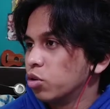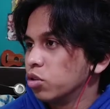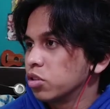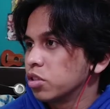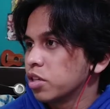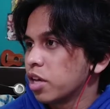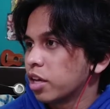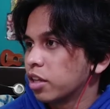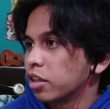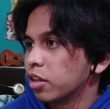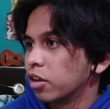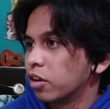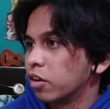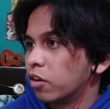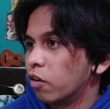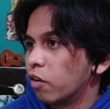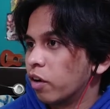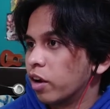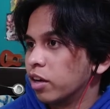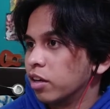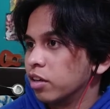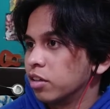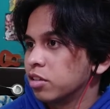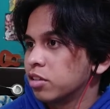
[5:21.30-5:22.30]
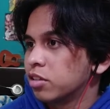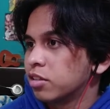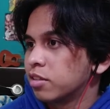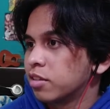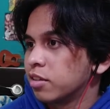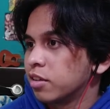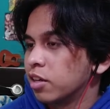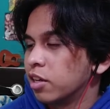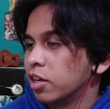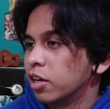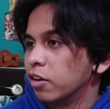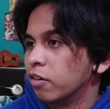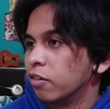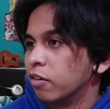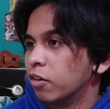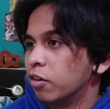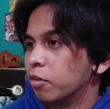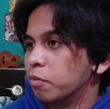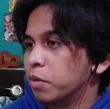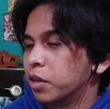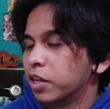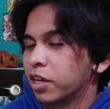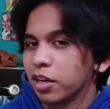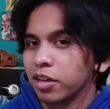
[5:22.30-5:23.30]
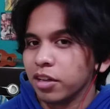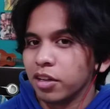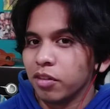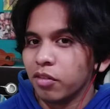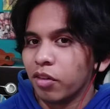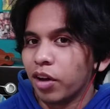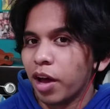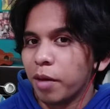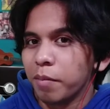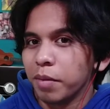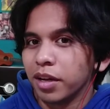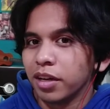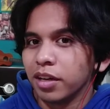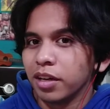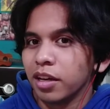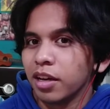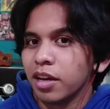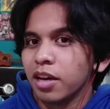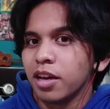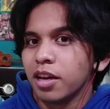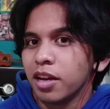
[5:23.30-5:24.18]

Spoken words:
is like the greatest hero because, well, I mean,